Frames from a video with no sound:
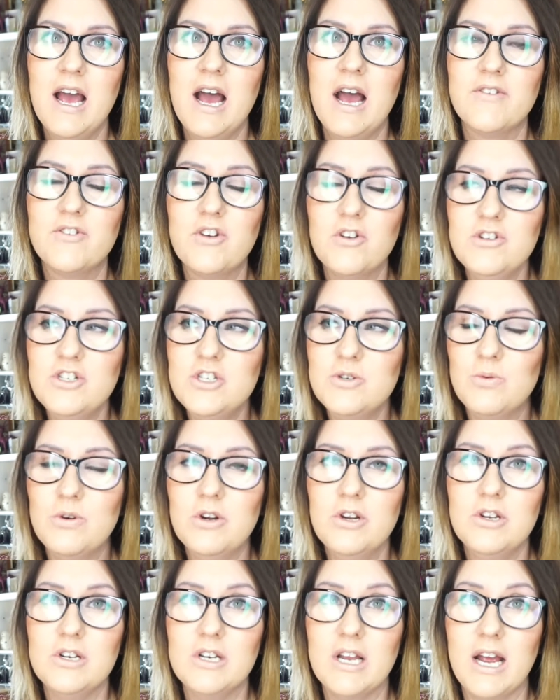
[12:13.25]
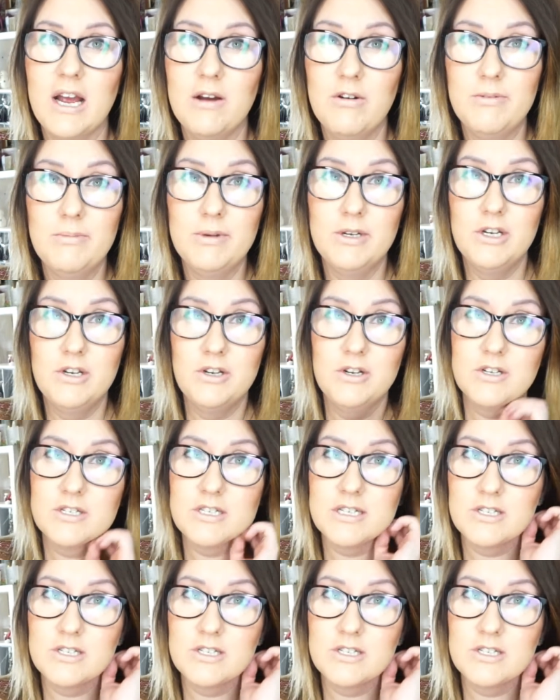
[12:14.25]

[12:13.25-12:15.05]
I'm going to work now, I'm a nurse,